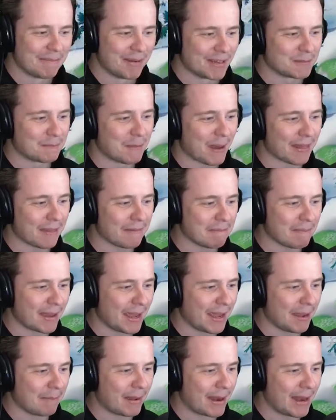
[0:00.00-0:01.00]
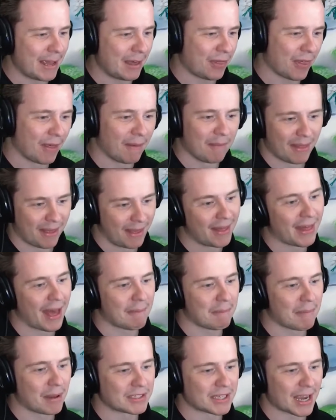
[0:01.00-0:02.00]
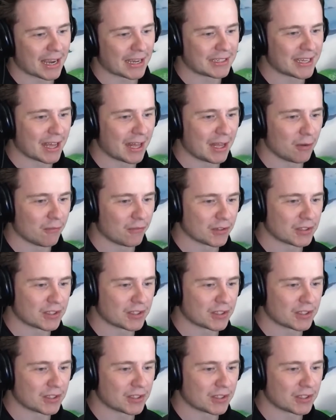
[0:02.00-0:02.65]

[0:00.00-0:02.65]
But it's better than being beneath them. That much I can tell you for